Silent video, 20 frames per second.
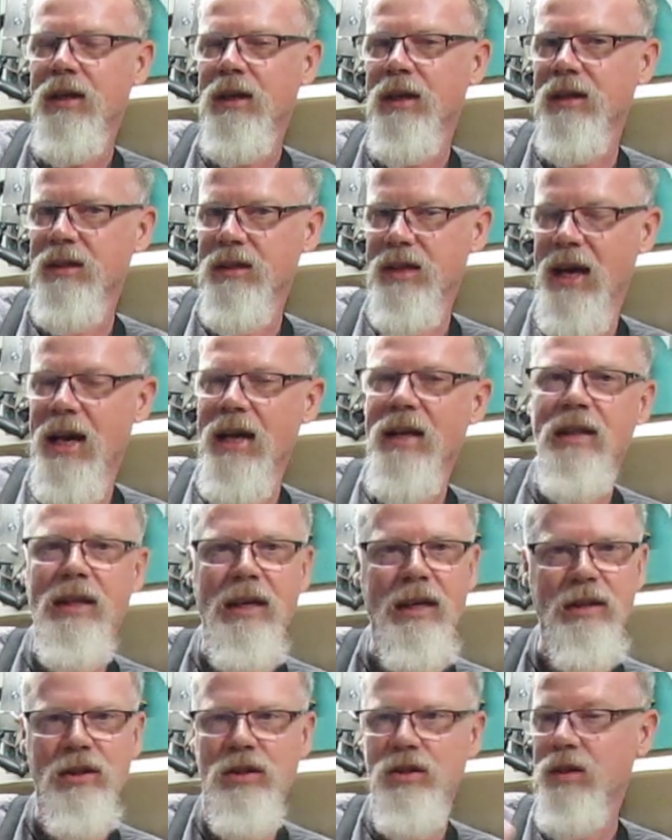is an eighth
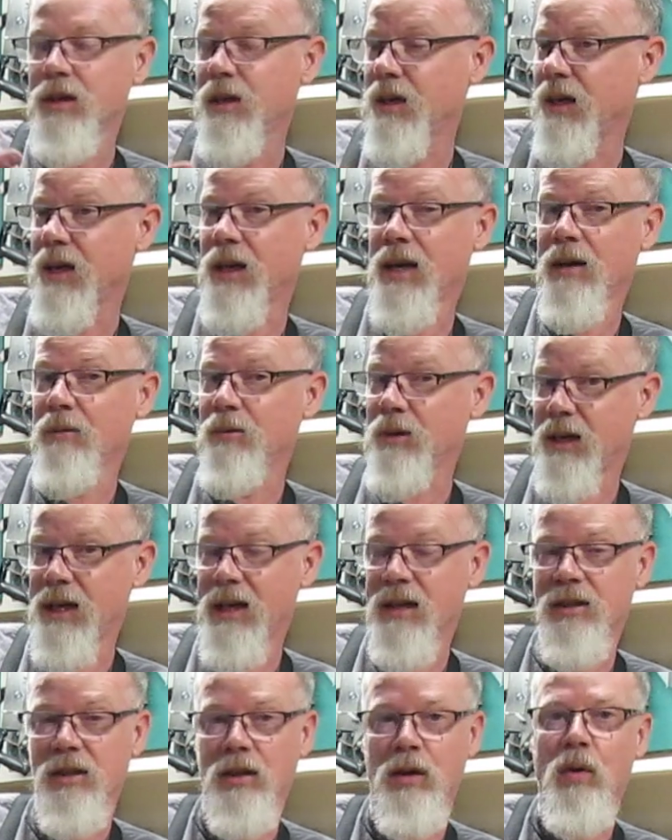inch and I would
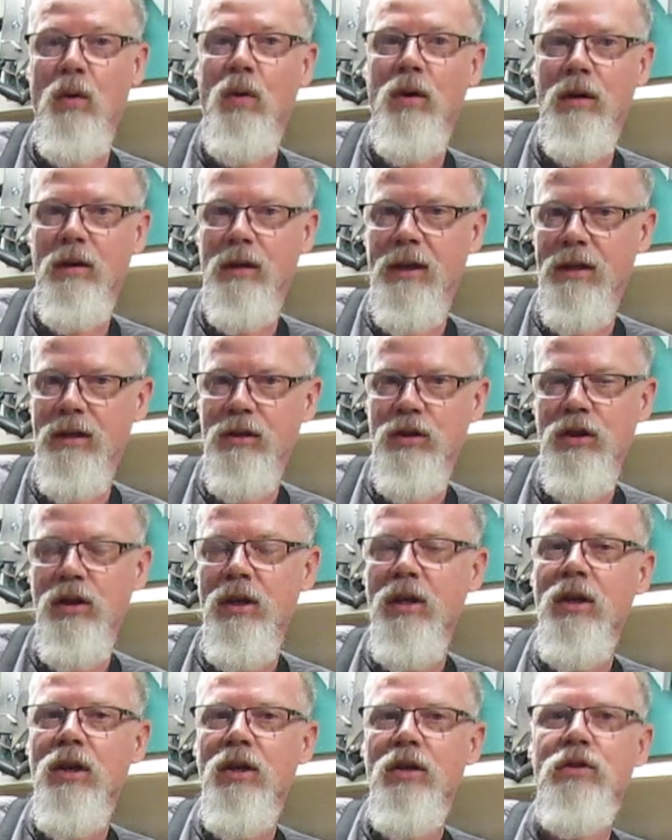guess a quarter inch.
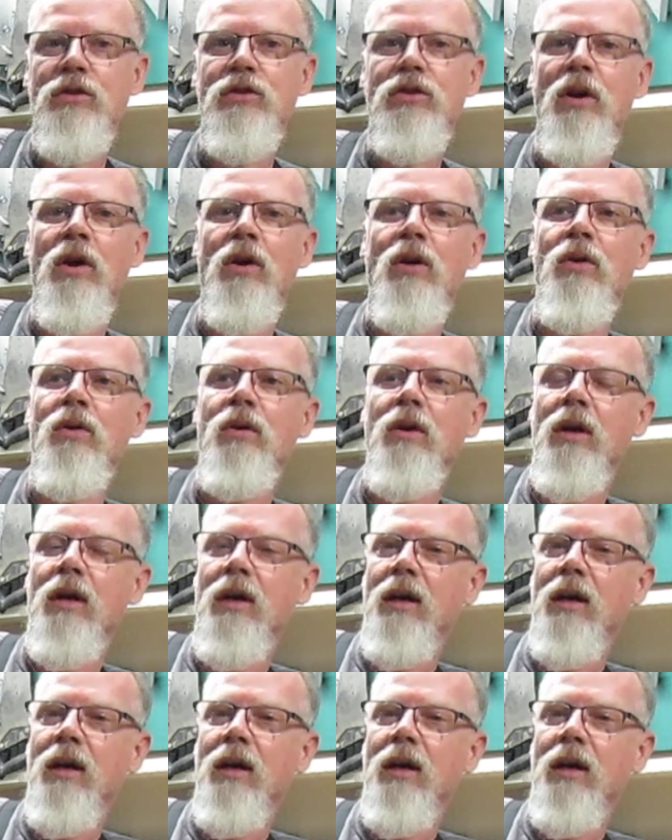So